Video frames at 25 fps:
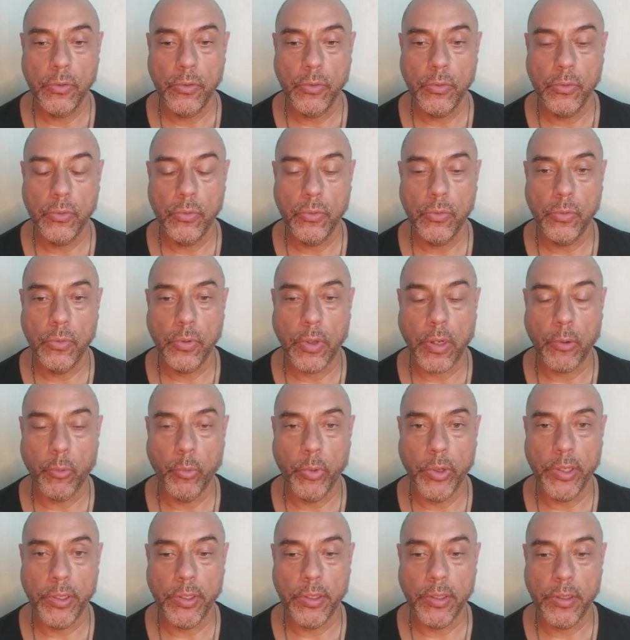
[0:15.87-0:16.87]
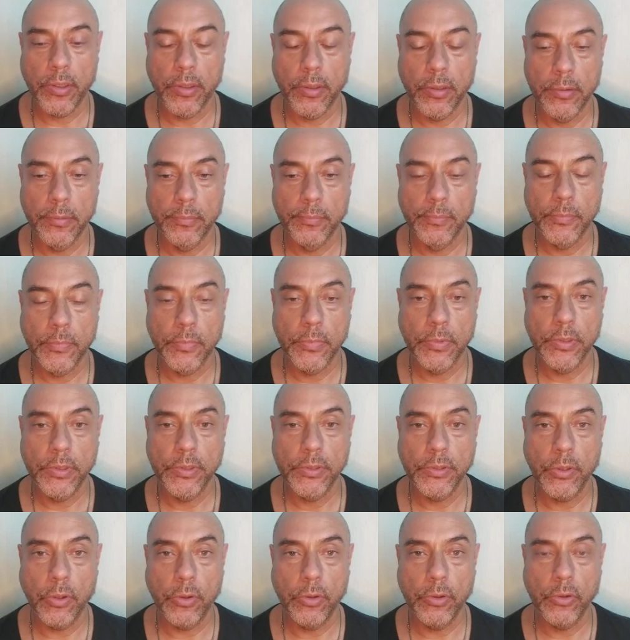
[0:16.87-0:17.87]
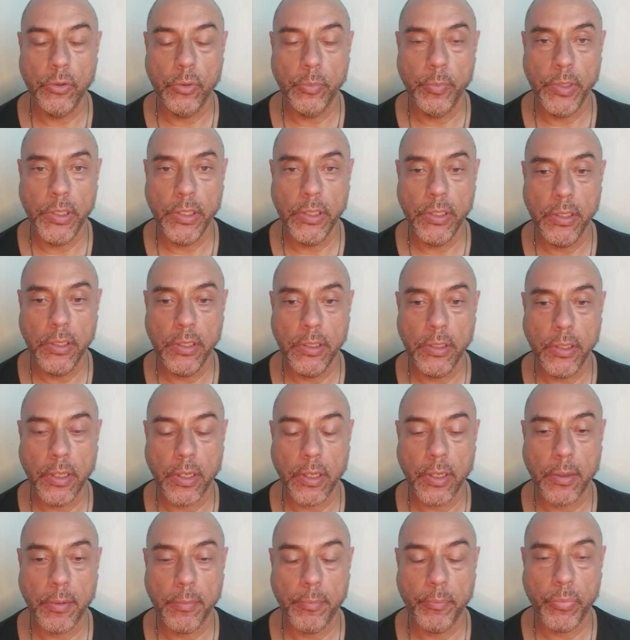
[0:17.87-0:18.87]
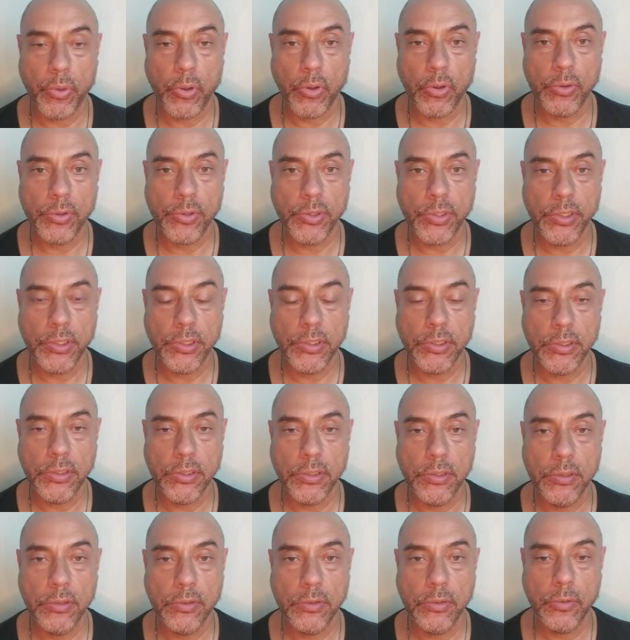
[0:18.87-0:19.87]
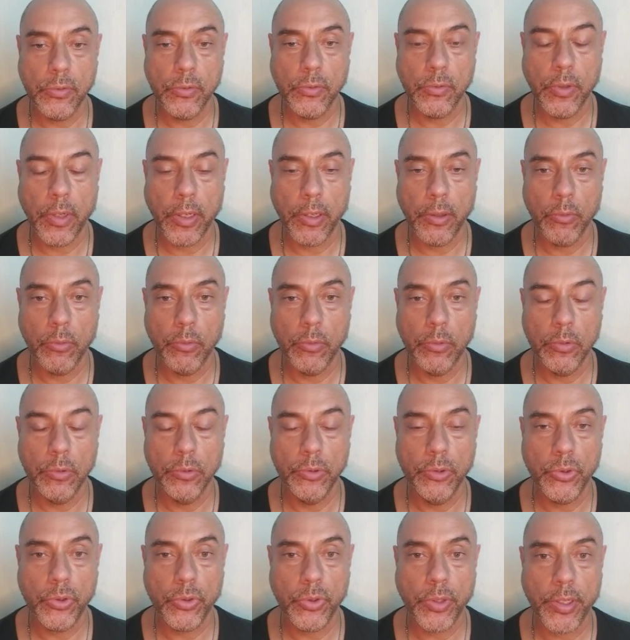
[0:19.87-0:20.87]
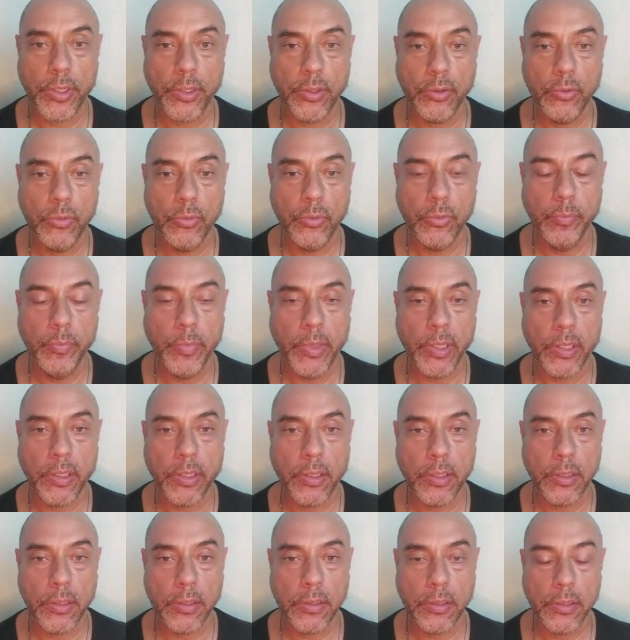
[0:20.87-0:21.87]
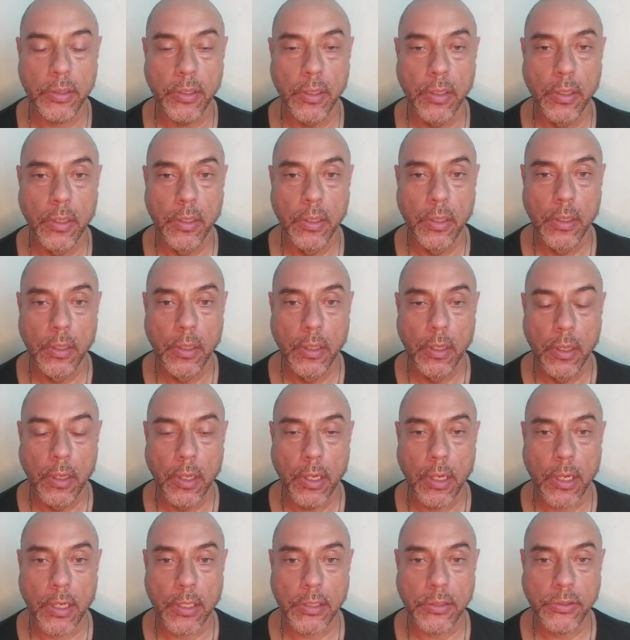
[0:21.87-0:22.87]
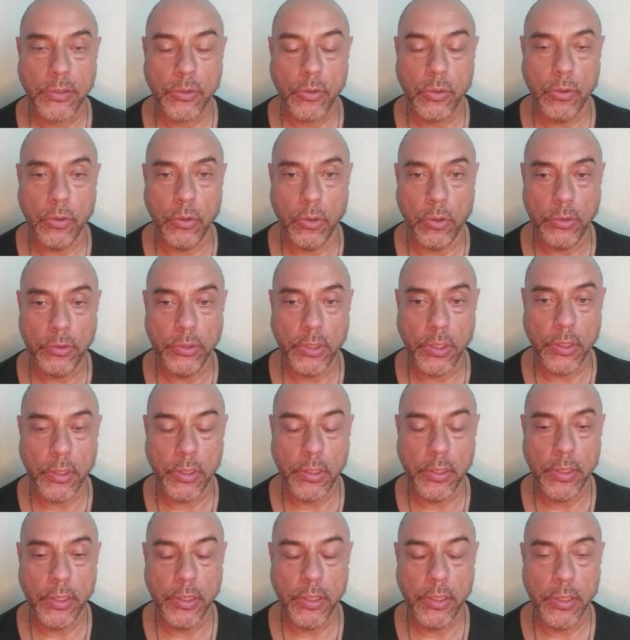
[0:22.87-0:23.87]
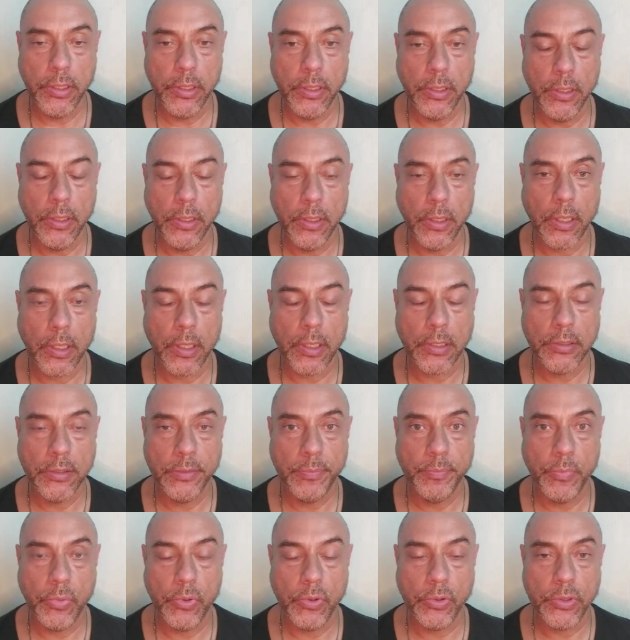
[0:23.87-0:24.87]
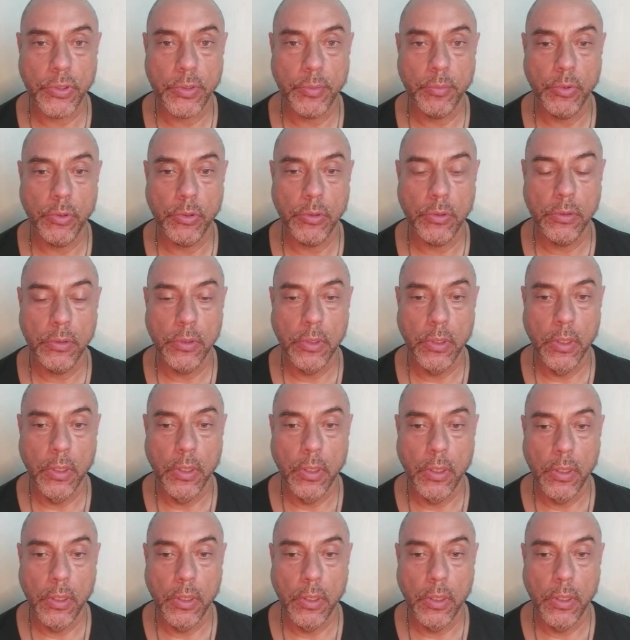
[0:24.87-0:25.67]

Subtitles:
to awake. It's going to be a process, so I will try to make it as orderly as possible.